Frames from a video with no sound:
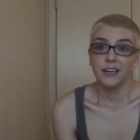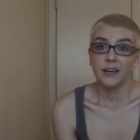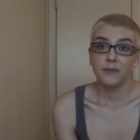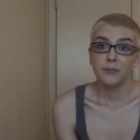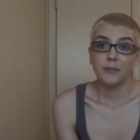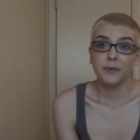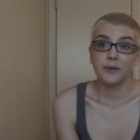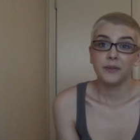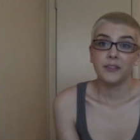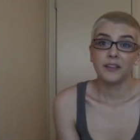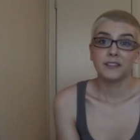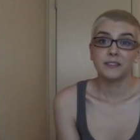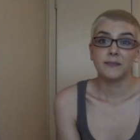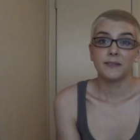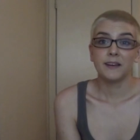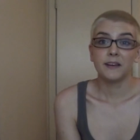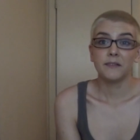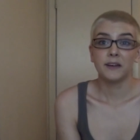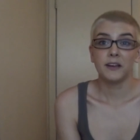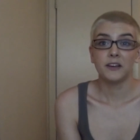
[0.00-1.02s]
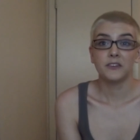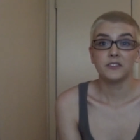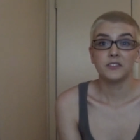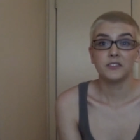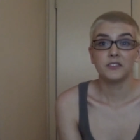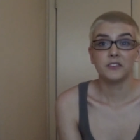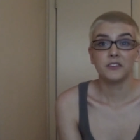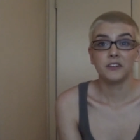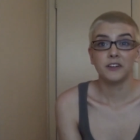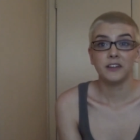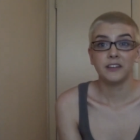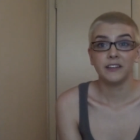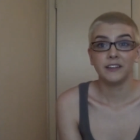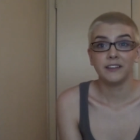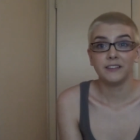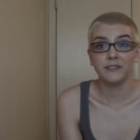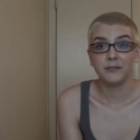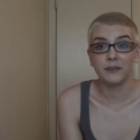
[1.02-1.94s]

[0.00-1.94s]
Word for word: yep, that's my coming out story.